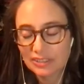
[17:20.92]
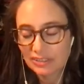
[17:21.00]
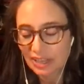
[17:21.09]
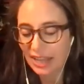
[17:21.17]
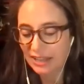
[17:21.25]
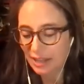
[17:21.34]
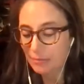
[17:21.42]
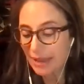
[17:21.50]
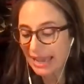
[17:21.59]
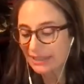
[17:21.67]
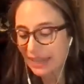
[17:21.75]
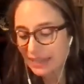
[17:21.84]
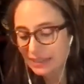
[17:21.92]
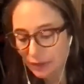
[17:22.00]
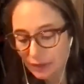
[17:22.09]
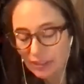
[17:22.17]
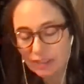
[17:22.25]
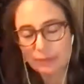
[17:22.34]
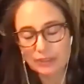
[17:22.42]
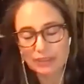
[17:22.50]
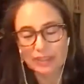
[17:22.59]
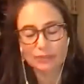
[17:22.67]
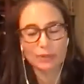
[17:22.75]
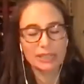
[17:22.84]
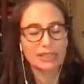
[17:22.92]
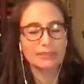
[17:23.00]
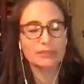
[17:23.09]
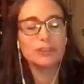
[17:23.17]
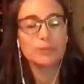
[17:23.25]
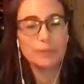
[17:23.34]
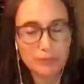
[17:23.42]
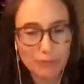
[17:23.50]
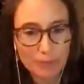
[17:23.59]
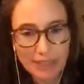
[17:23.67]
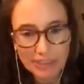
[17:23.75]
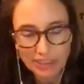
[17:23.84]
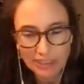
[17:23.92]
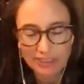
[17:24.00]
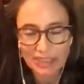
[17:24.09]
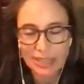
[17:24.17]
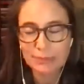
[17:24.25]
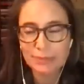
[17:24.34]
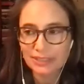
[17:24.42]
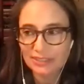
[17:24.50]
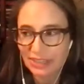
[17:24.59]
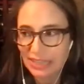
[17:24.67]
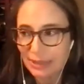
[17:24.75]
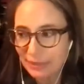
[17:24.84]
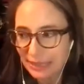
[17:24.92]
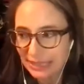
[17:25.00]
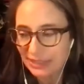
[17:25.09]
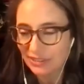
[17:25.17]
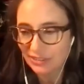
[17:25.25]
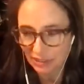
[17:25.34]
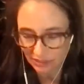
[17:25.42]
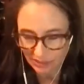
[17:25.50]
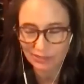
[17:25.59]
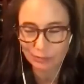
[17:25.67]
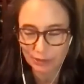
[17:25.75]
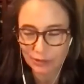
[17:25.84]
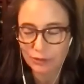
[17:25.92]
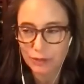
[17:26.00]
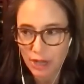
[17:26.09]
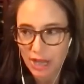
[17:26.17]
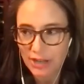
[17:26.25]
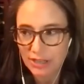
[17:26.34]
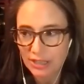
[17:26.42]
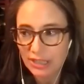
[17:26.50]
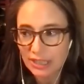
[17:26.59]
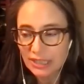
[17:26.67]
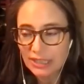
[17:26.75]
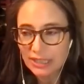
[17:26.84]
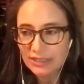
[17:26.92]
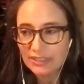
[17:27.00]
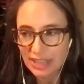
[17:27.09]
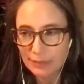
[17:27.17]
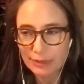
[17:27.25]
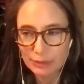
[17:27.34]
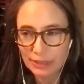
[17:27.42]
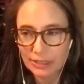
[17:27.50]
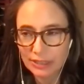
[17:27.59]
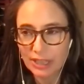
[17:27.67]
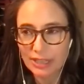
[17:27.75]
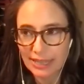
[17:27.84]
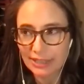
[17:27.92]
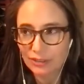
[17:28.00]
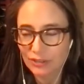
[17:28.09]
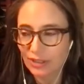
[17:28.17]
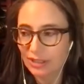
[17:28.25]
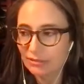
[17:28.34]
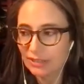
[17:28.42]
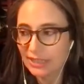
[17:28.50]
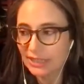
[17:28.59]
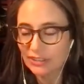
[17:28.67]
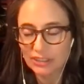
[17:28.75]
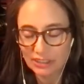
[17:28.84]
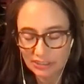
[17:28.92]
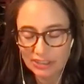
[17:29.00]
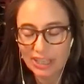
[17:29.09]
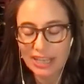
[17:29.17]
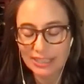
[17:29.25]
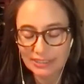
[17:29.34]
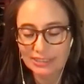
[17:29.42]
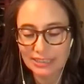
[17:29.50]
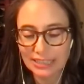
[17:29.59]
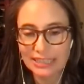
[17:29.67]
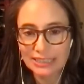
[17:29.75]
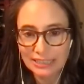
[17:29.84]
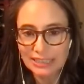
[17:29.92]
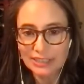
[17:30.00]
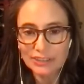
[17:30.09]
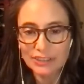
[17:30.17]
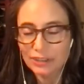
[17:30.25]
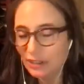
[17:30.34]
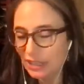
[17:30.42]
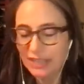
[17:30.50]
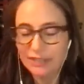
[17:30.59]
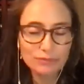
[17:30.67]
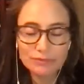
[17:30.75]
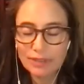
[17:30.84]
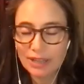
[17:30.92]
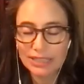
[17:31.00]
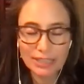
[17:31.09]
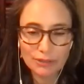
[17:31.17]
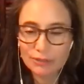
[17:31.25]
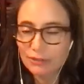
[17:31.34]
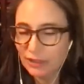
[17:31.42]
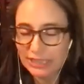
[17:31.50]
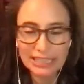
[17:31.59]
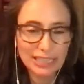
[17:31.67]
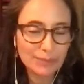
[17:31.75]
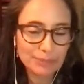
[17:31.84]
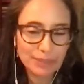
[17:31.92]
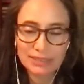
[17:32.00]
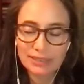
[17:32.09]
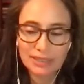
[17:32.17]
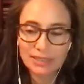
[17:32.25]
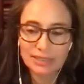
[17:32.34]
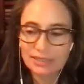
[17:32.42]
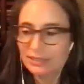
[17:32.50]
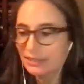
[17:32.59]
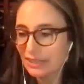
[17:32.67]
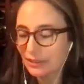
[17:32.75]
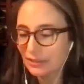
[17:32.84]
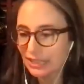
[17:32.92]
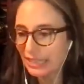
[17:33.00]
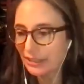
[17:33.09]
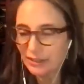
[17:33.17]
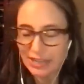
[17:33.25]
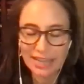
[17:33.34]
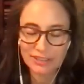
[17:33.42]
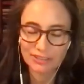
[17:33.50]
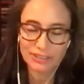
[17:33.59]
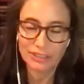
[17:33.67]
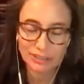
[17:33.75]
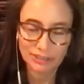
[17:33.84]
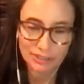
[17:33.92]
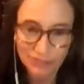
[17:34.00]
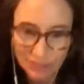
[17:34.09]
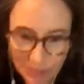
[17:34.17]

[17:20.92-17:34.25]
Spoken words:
got a bad diagnosis, but she doesn't want to give too much information to Sam, because Sam is, just as with her daughter, Sam is what you call extra, right? She's constantly, she'll look on, looking up on, the internet, just cures,